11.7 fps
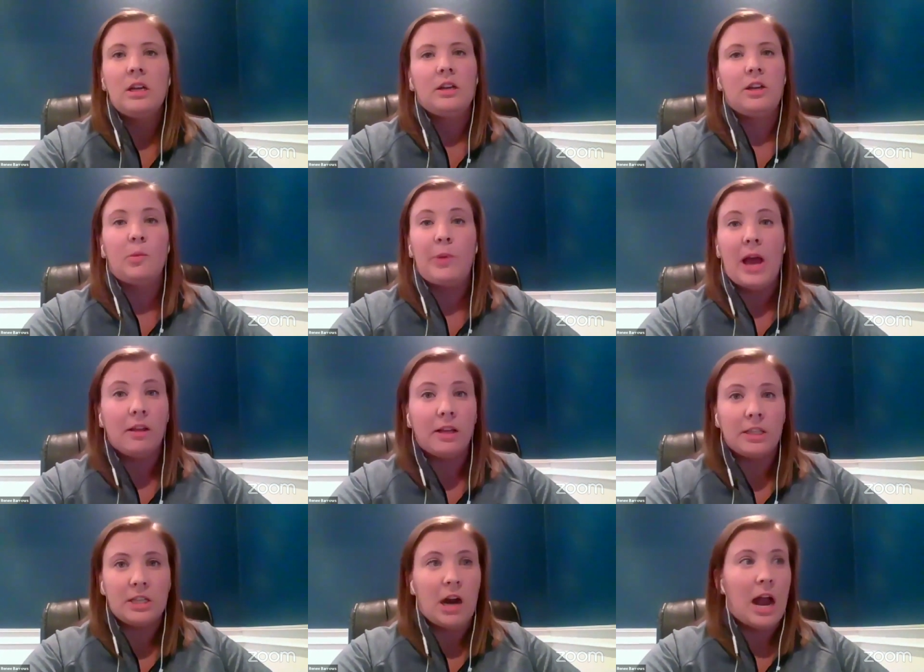you know
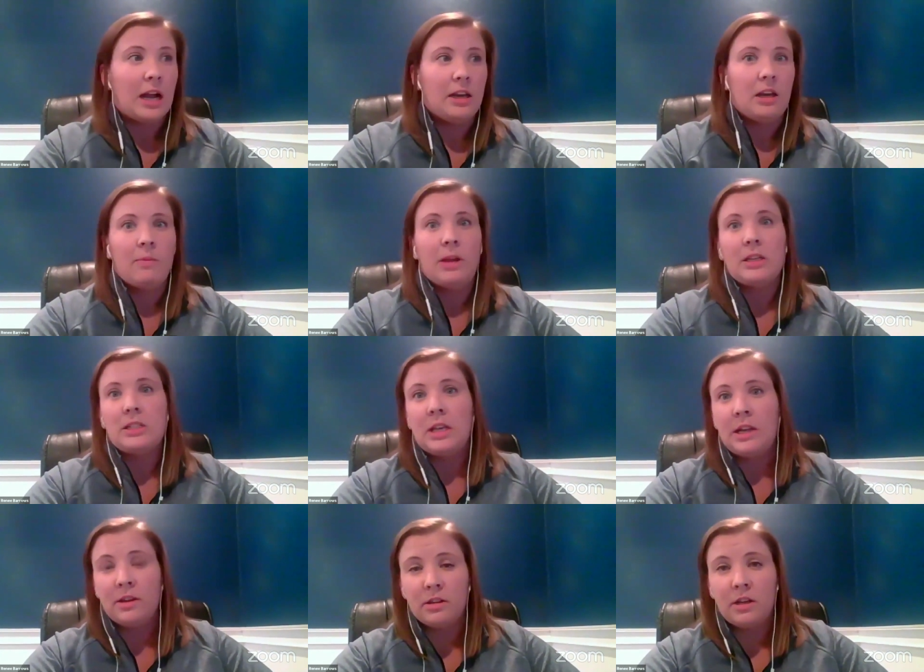balance their academics
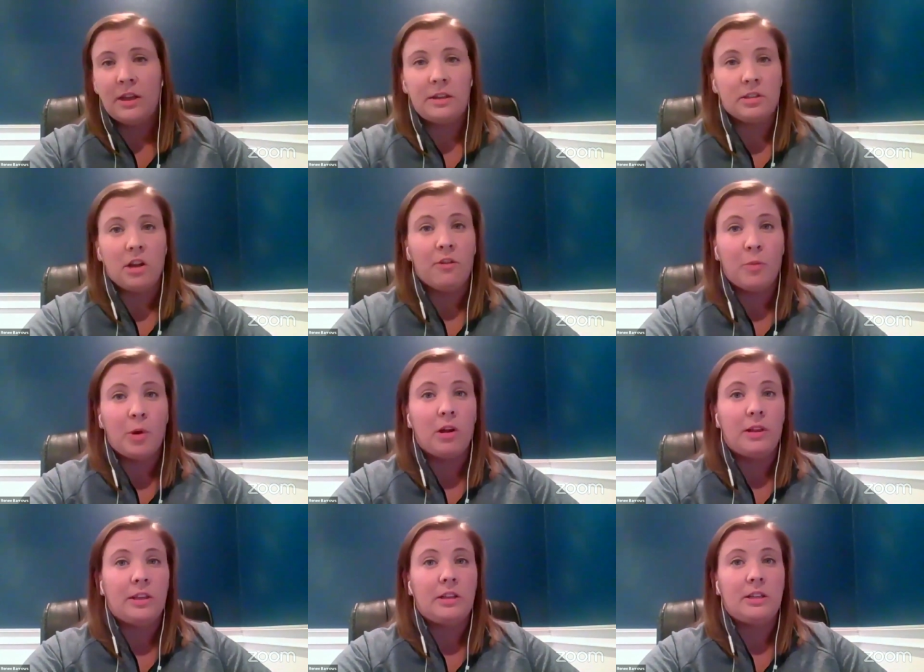and their and softball
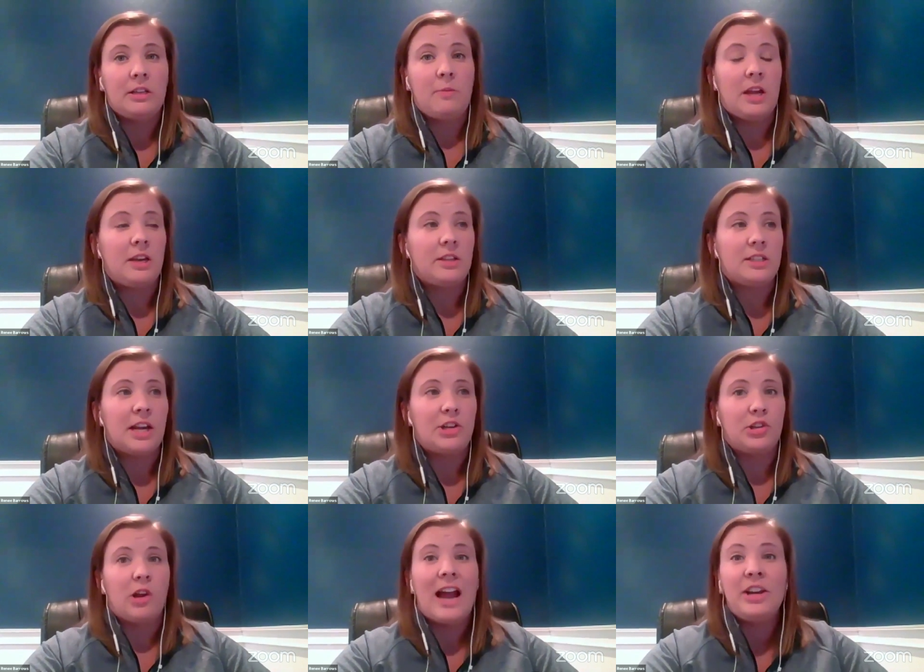and the, the demand of the
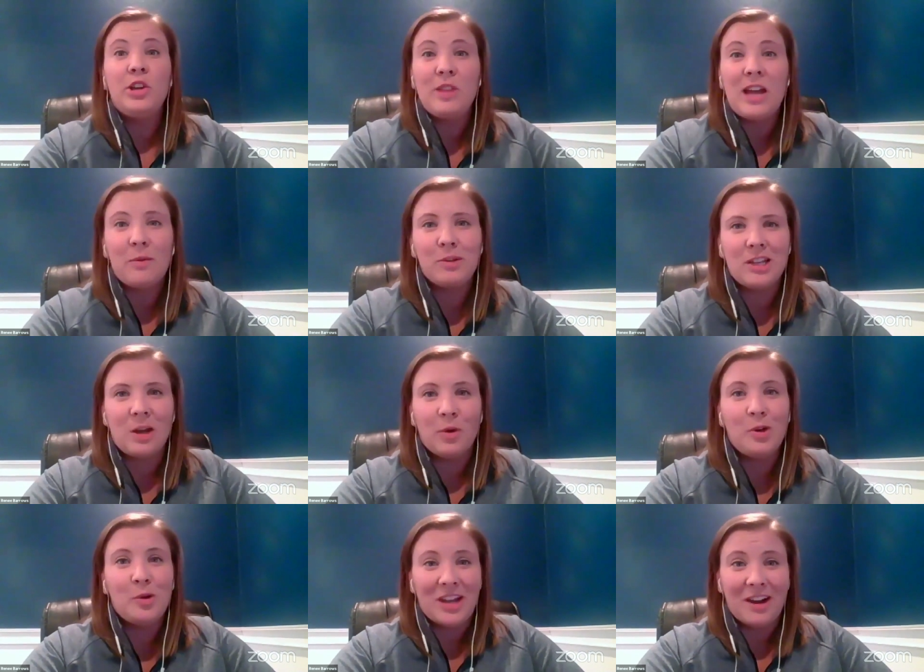schedule i knew that was
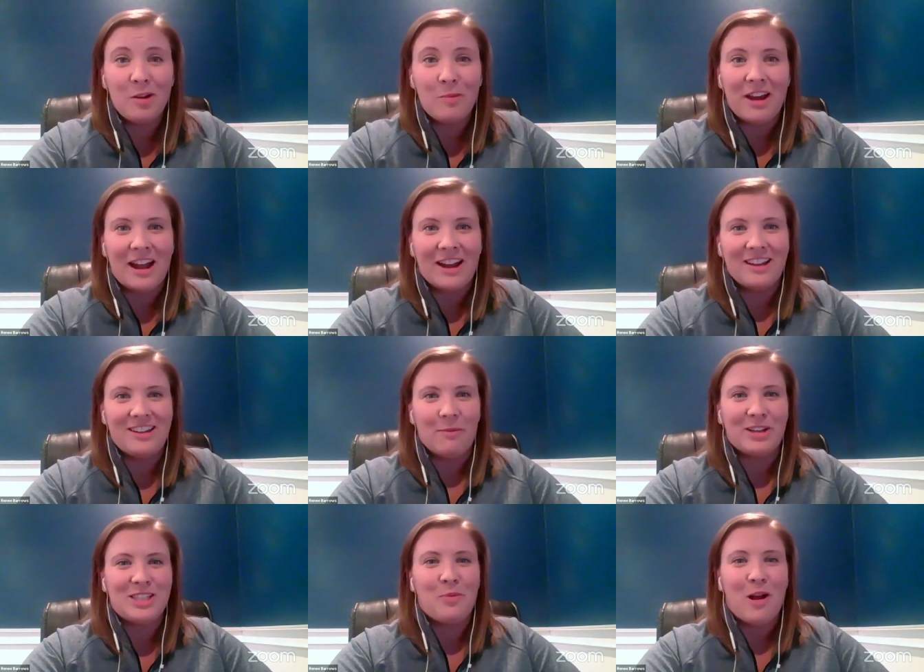someone who cared about
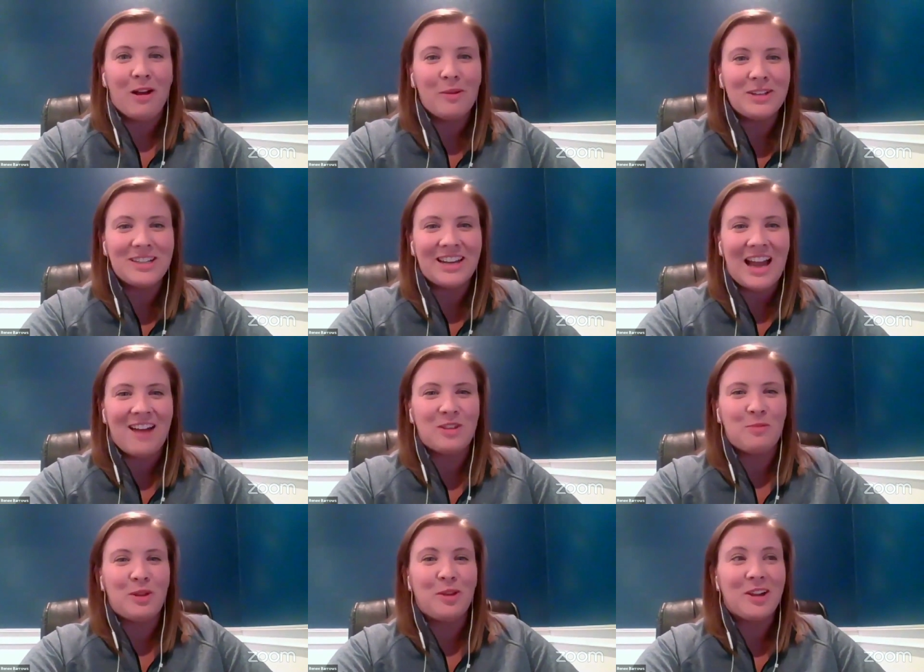academics i probably wasn't going to have to
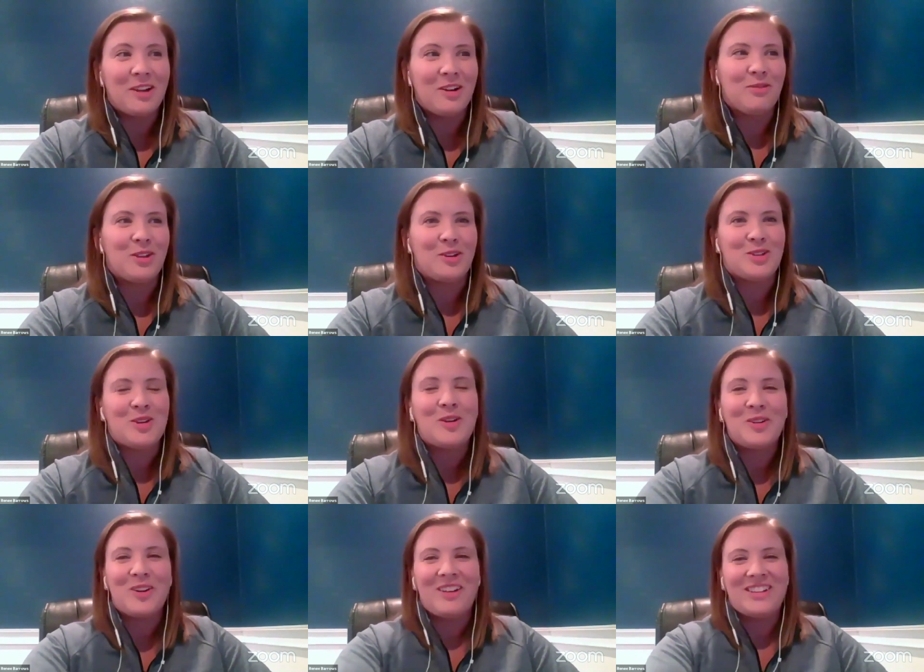be looking over their
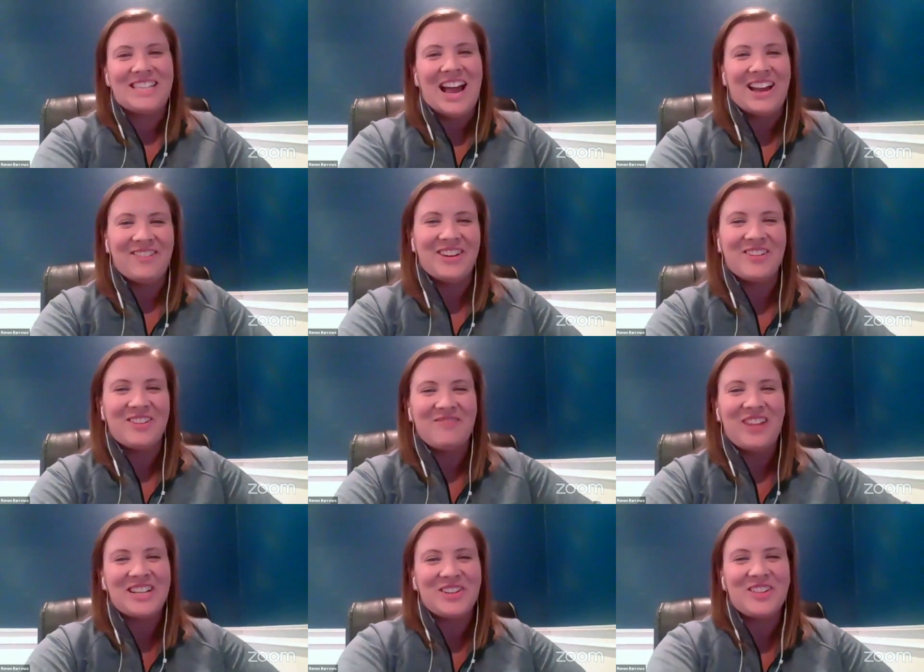shoulder all the time you know to make sure